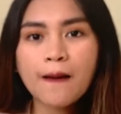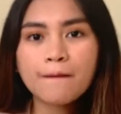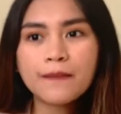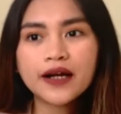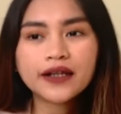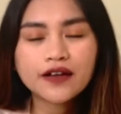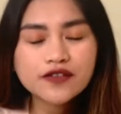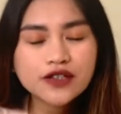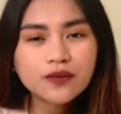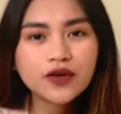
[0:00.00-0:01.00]
But if
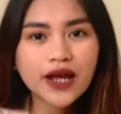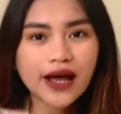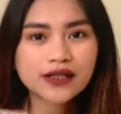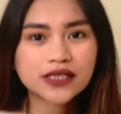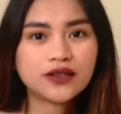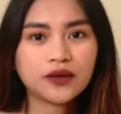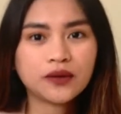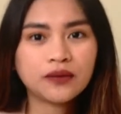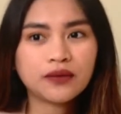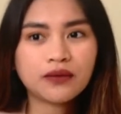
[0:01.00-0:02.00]
someone asks
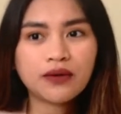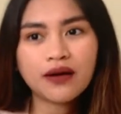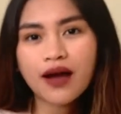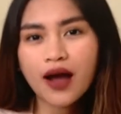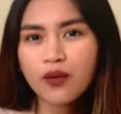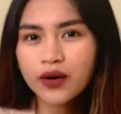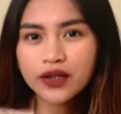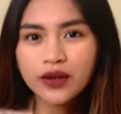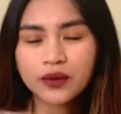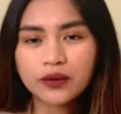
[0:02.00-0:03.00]
you, "How are
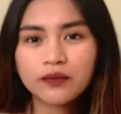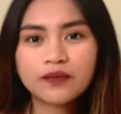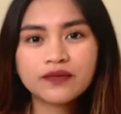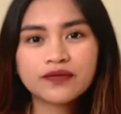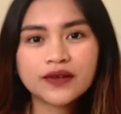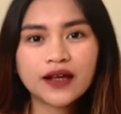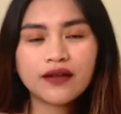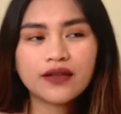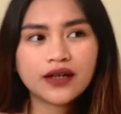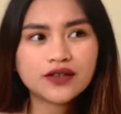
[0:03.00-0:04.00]
you?"
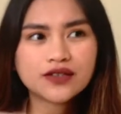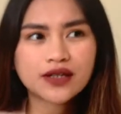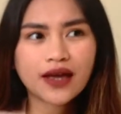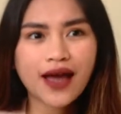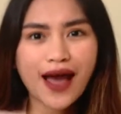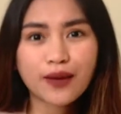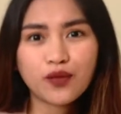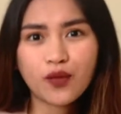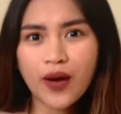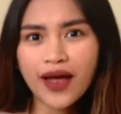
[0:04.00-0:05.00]
then you say,
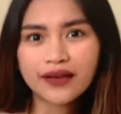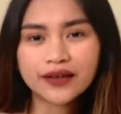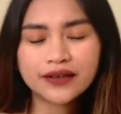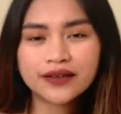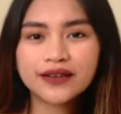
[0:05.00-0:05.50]
"I'm well."